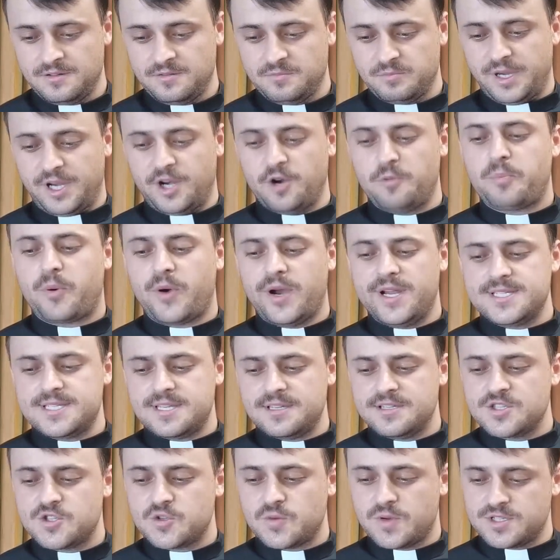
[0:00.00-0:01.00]
But her
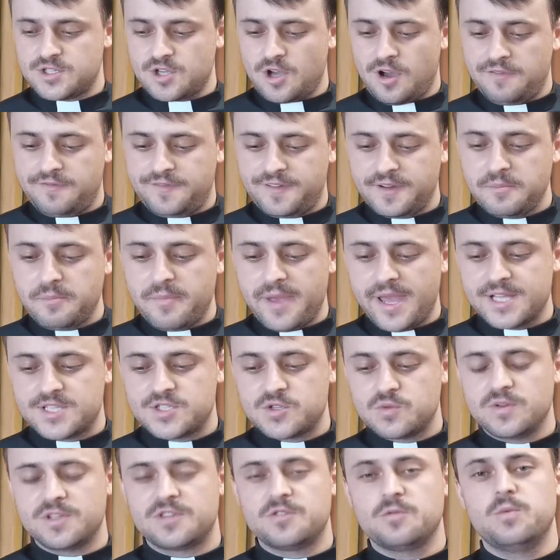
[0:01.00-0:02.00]
presence was often met
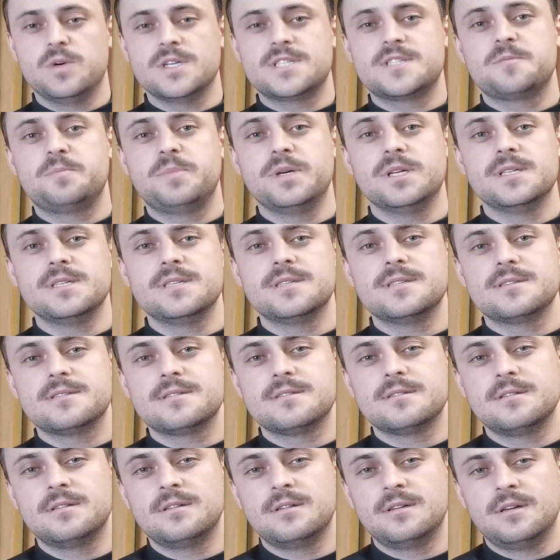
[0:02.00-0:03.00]
with
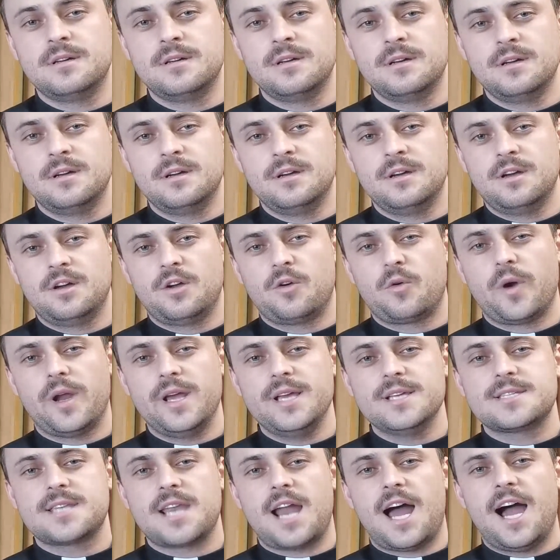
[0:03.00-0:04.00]
whispers,
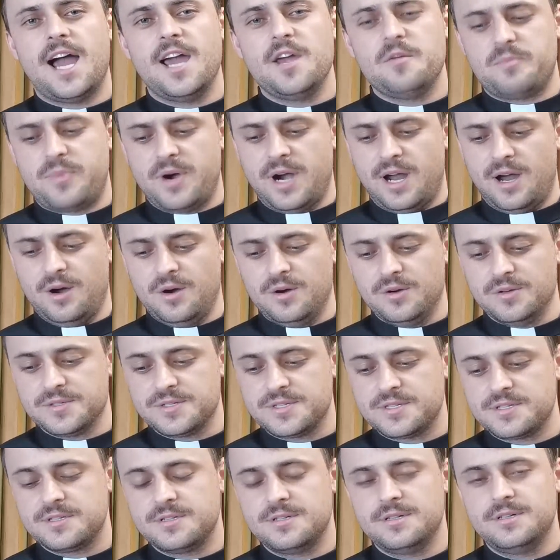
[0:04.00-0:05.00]
raised
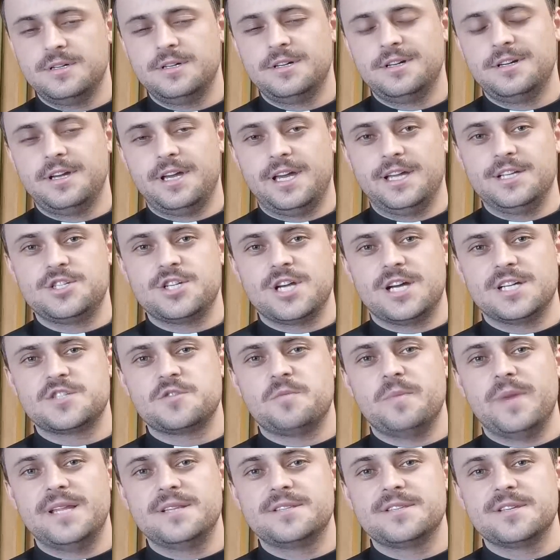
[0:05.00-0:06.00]
eyebrows, and
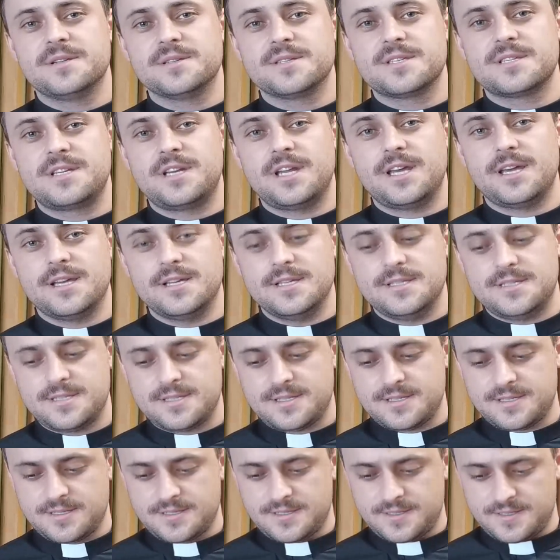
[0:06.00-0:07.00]
judgmental
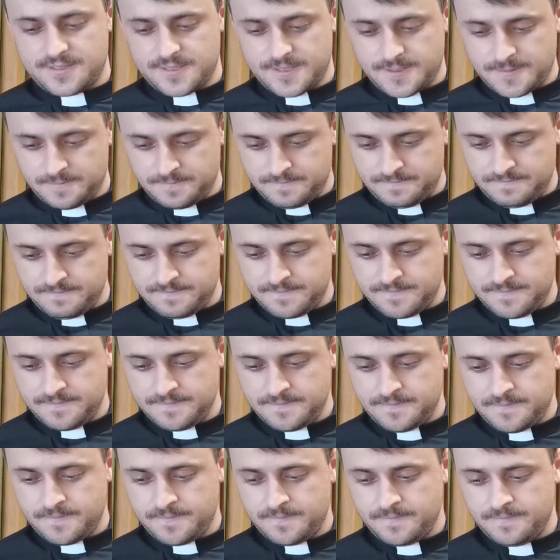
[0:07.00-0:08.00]
stares.
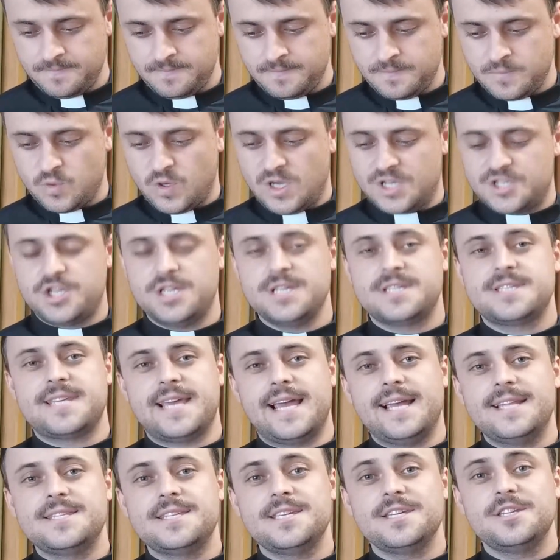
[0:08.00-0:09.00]
While she
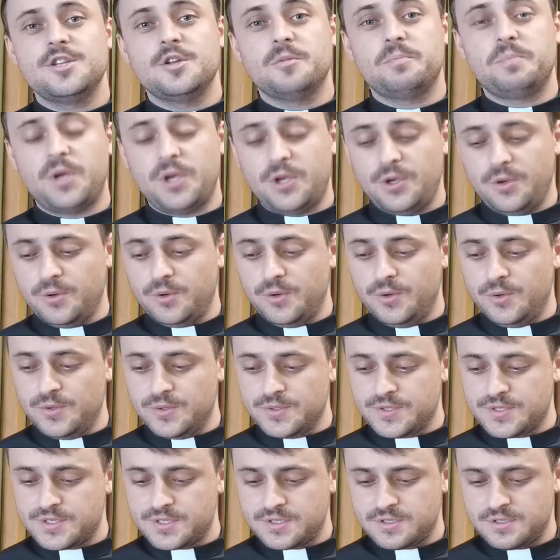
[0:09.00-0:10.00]
sat in the
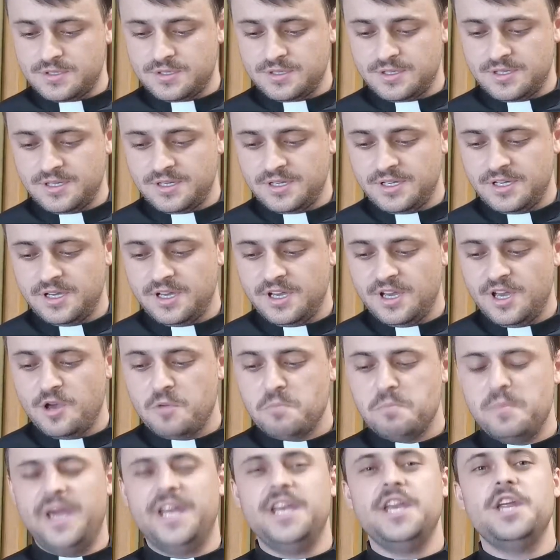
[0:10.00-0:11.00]
pews,
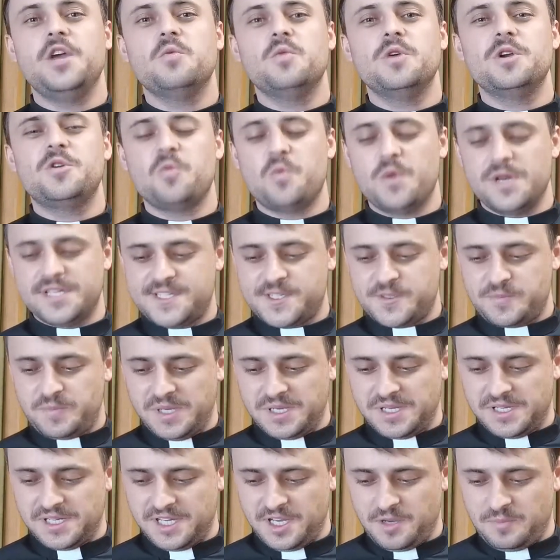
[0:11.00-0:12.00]
many would
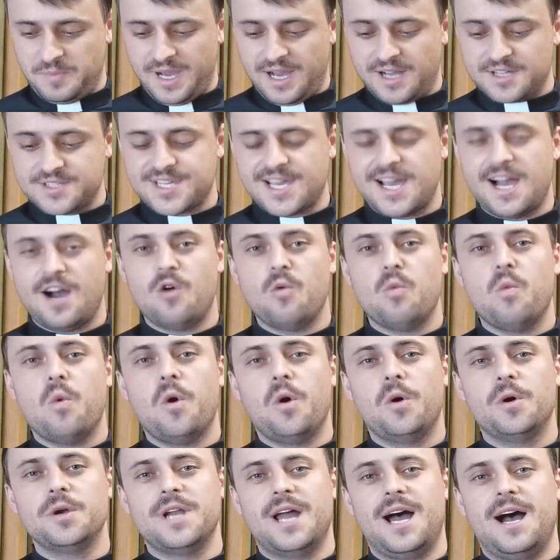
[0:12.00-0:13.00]
whisper about how
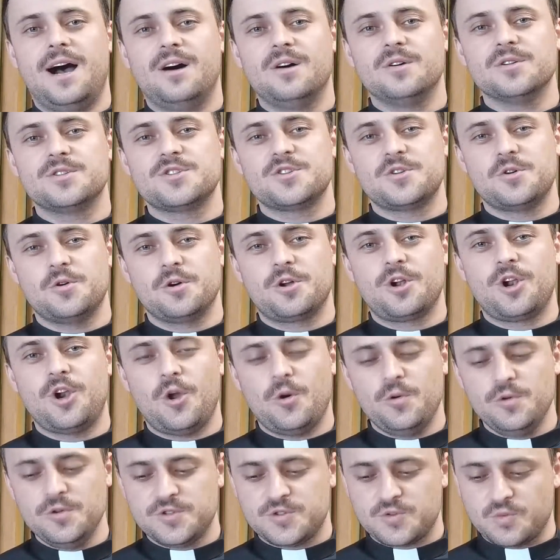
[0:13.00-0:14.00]
worn out her
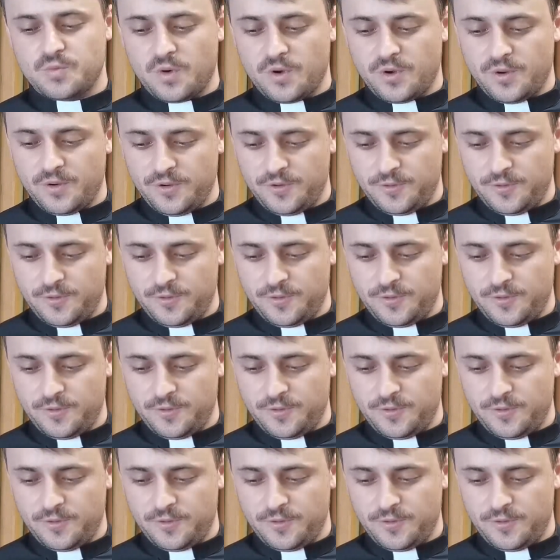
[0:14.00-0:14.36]
clothes were,